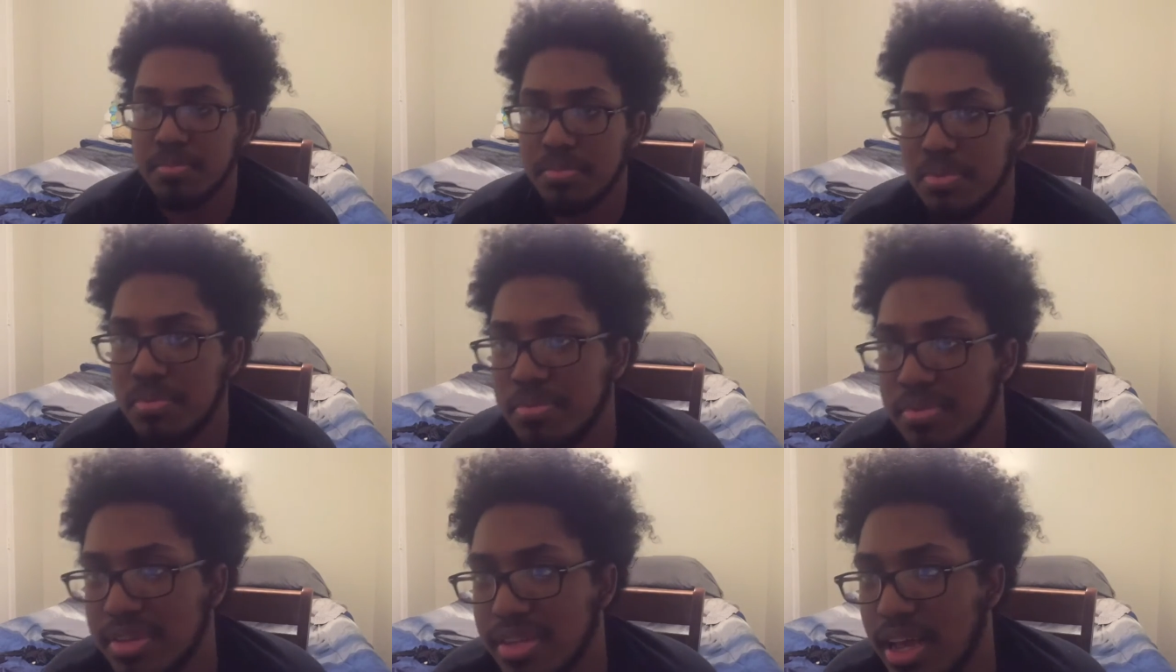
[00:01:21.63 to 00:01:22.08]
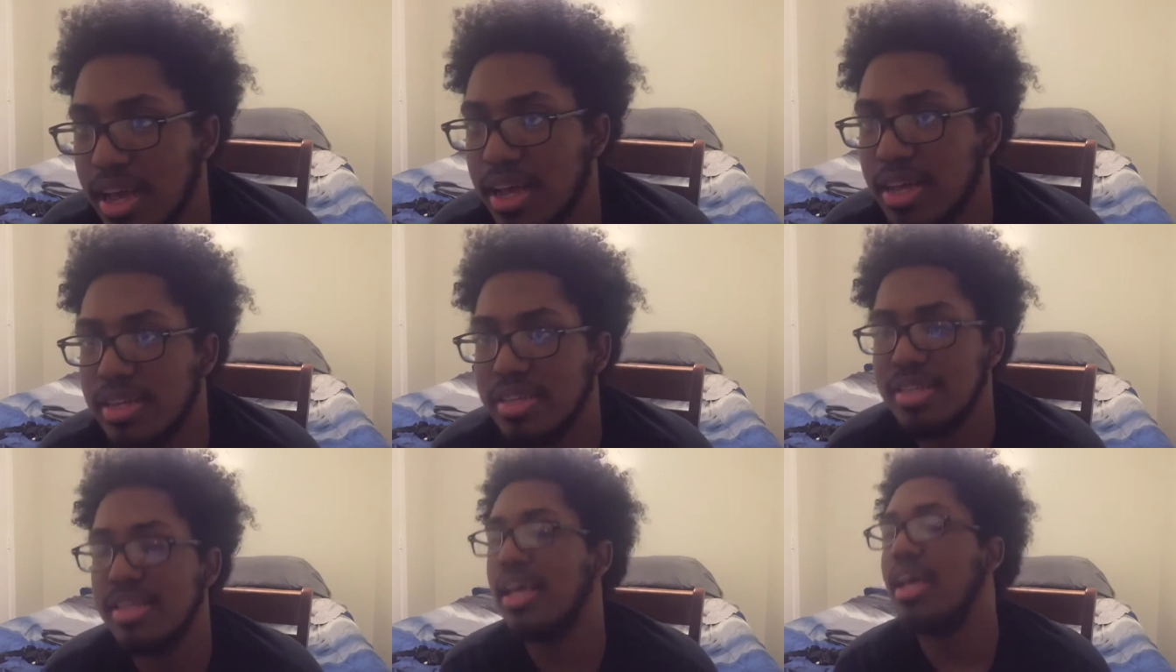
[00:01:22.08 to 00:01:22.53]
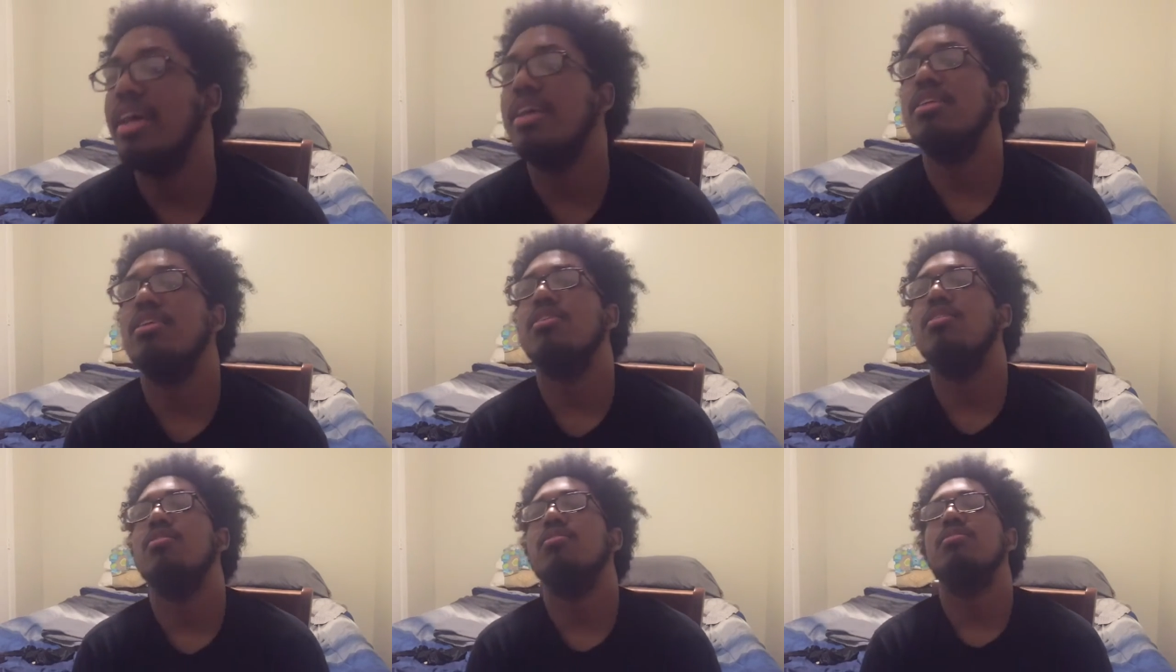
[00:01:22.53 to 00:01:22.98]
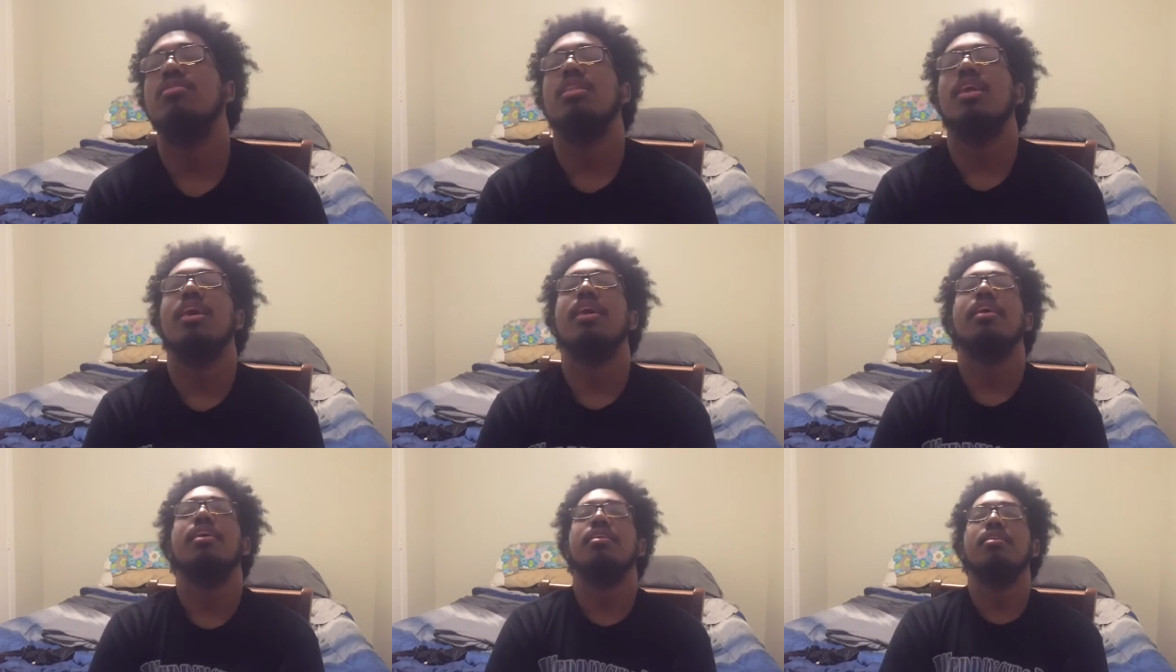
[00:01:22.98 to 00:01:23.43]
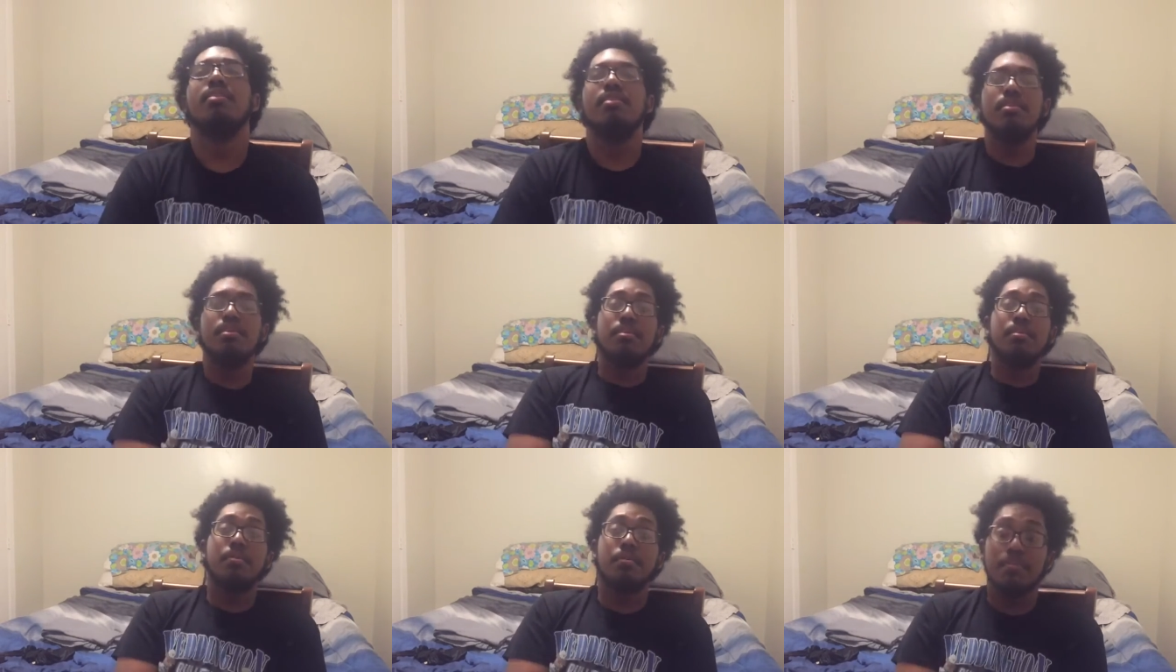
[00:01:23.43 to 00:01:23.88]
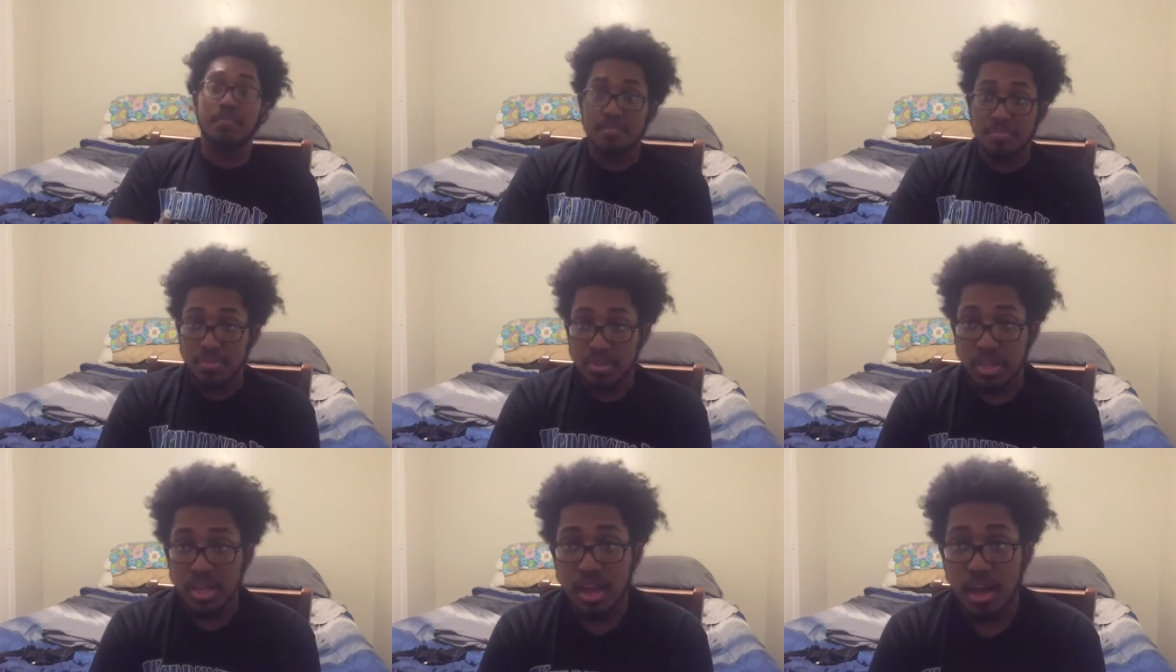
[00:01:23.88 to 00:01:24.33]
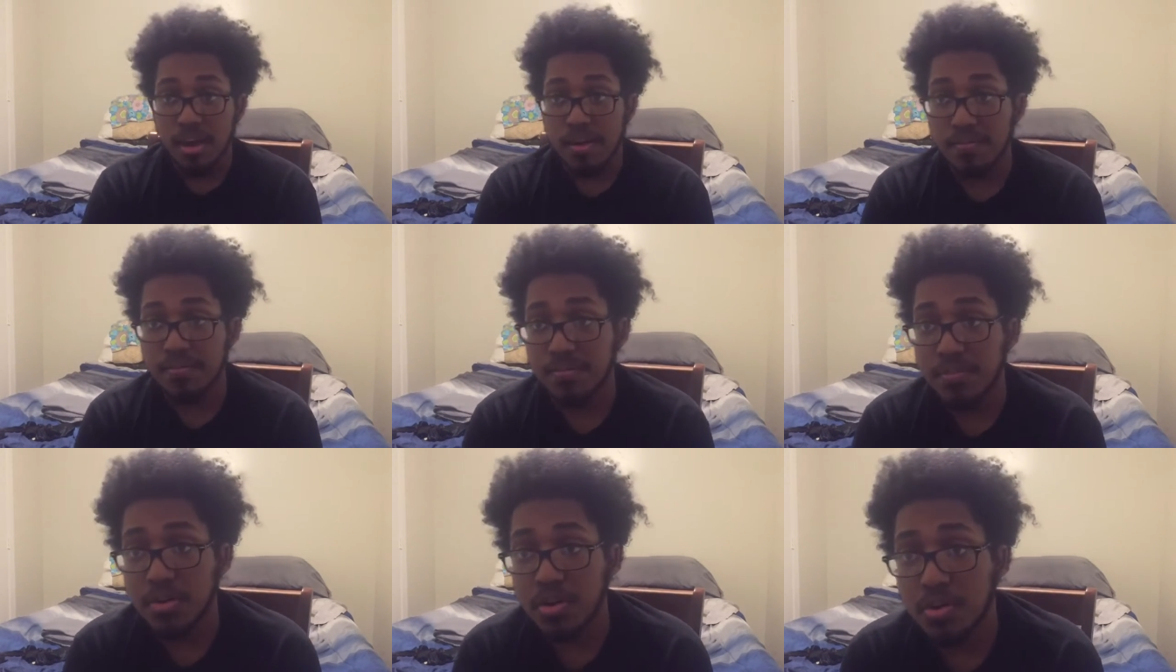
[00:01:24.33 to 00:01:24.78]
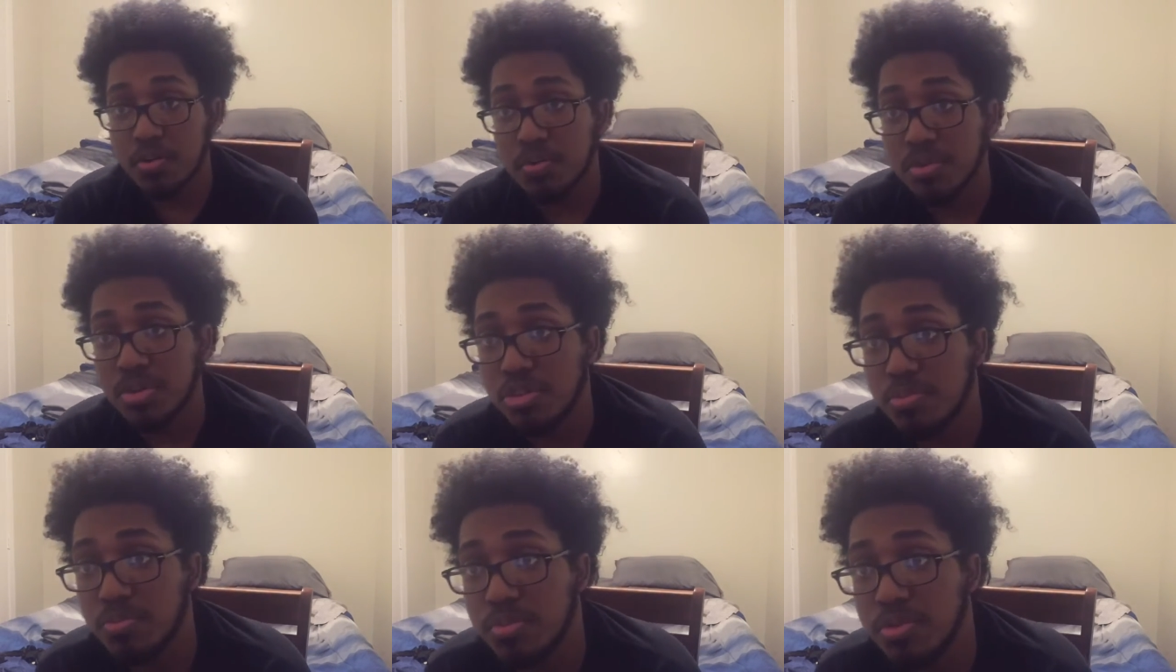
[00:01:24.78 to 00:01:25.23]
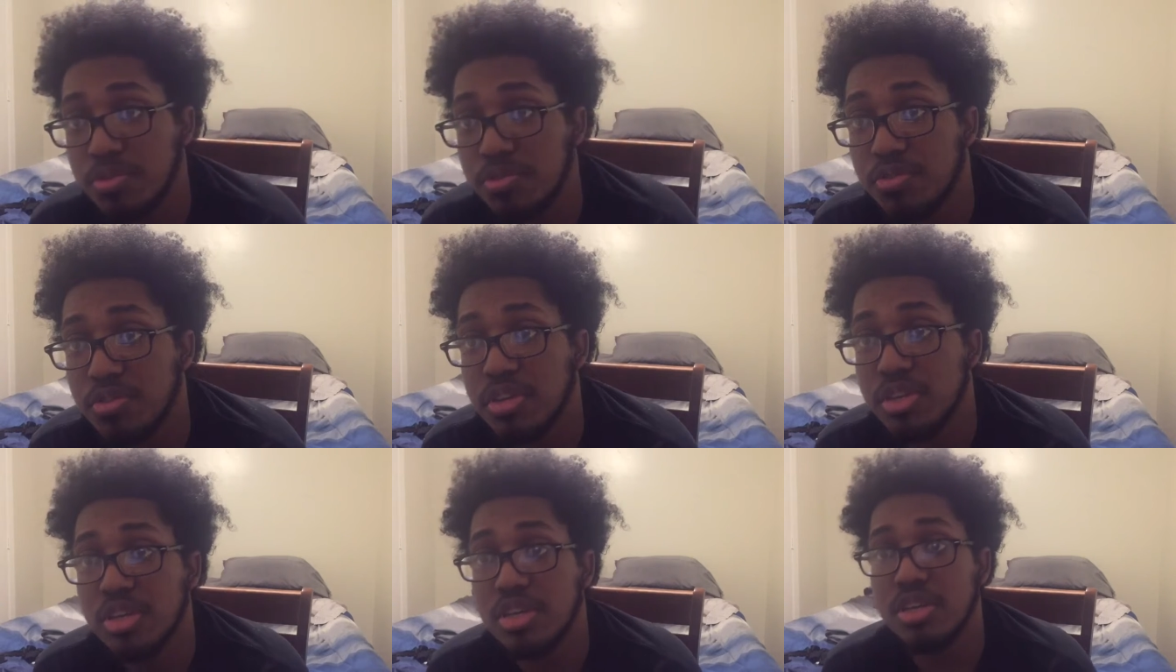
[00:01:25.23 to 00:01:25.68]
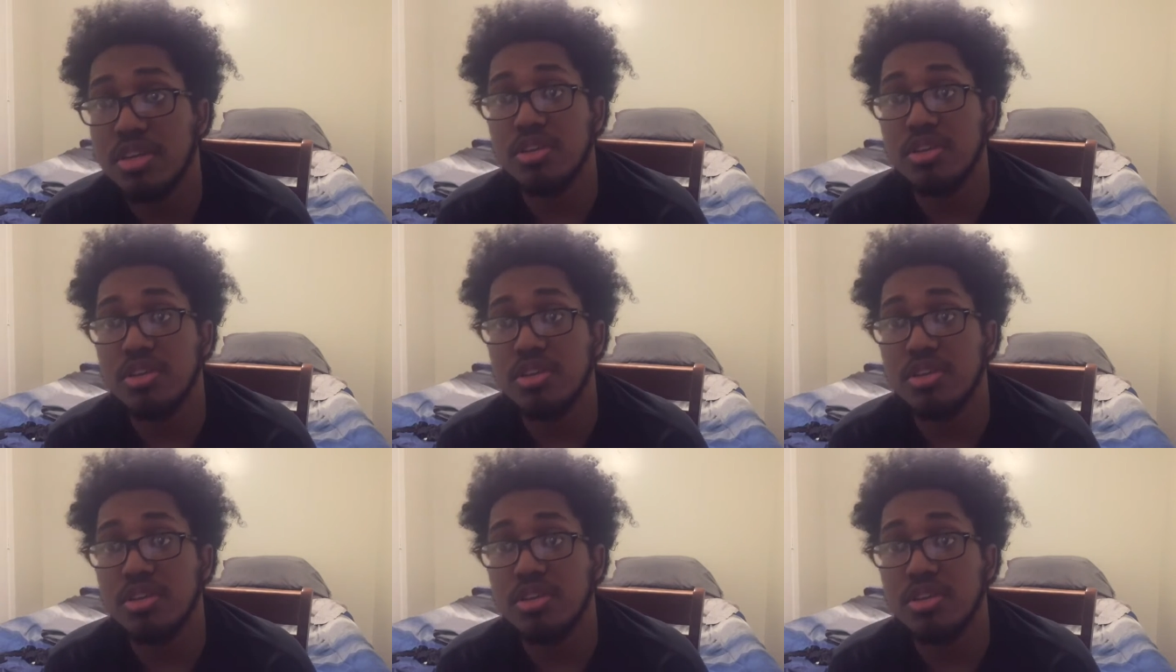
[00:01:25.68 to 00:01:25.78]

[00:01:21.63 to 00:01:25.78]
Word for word: but besides that though, like, um, I'm fucking with his music.